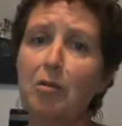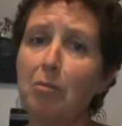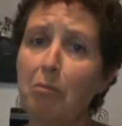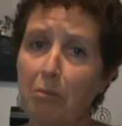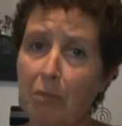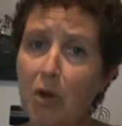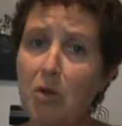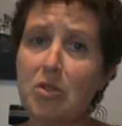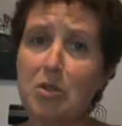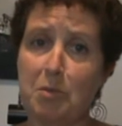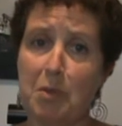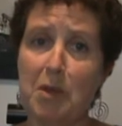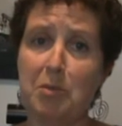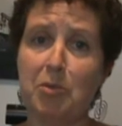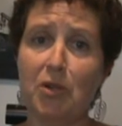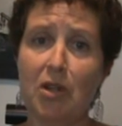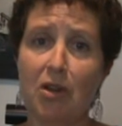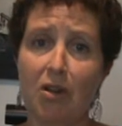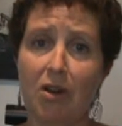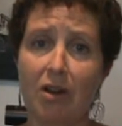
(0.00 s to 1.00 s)
most
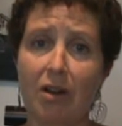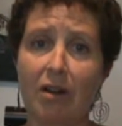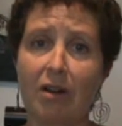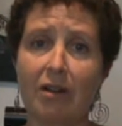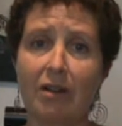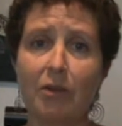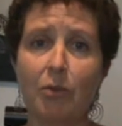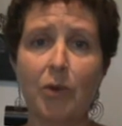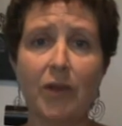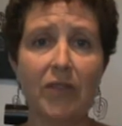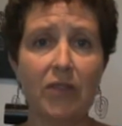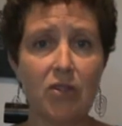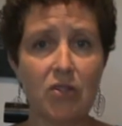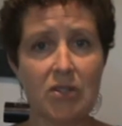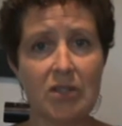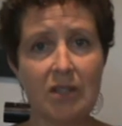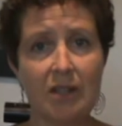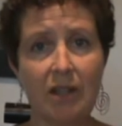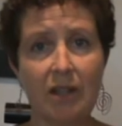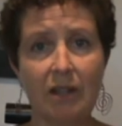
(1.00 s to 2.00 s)
people are when they're
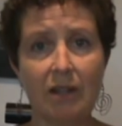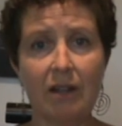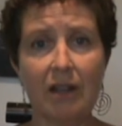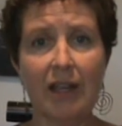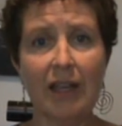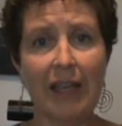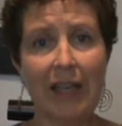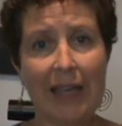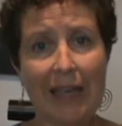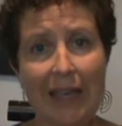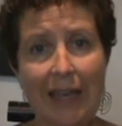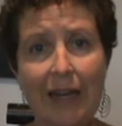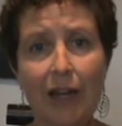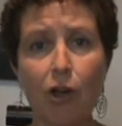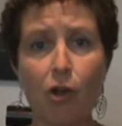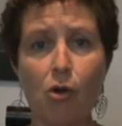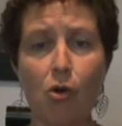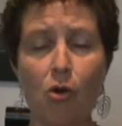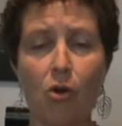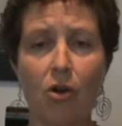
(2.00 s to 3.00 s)
singing in a
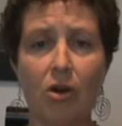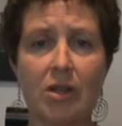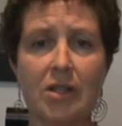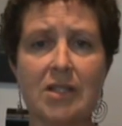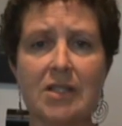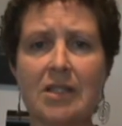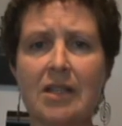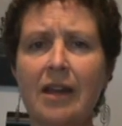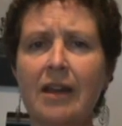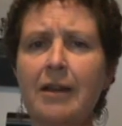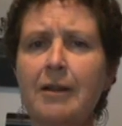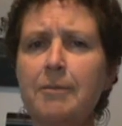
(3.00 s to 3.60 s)
chorus.